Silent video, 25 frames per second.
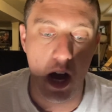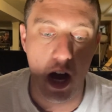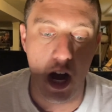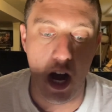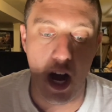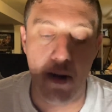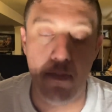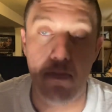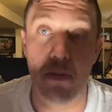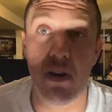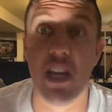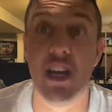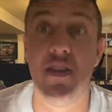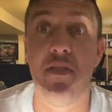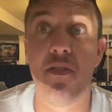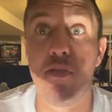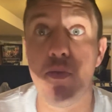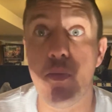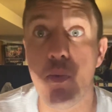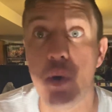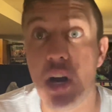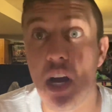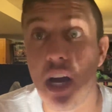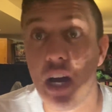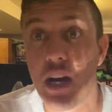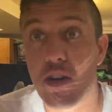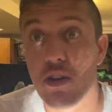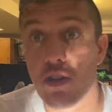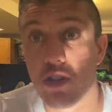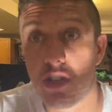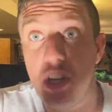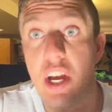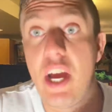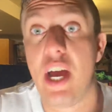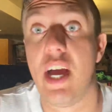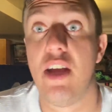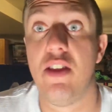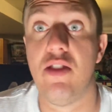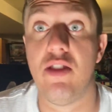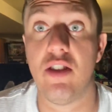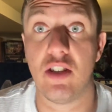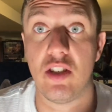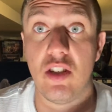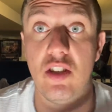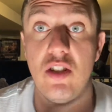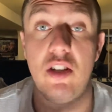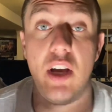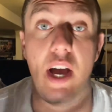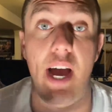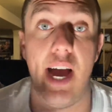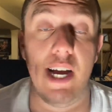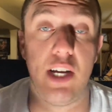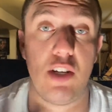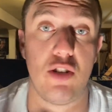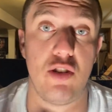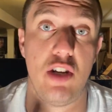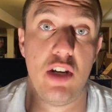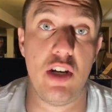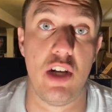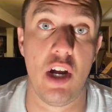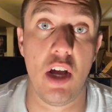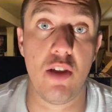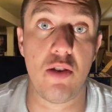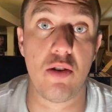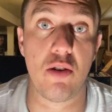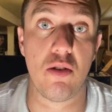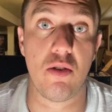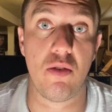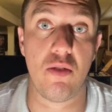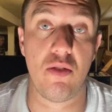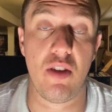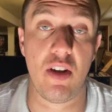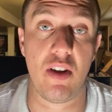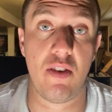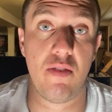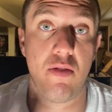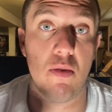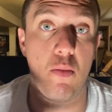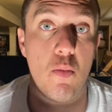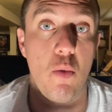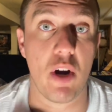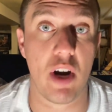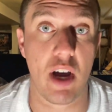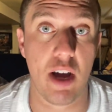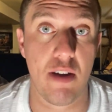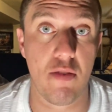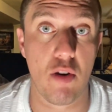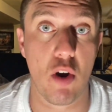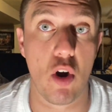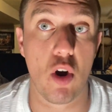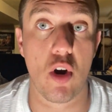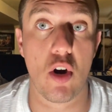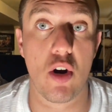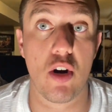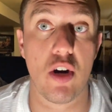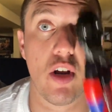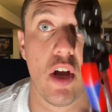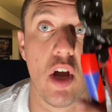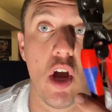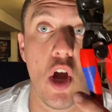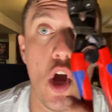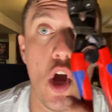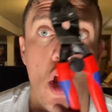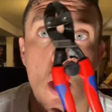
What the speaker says: But even from what I understand, this is actually another thing from what I've heard.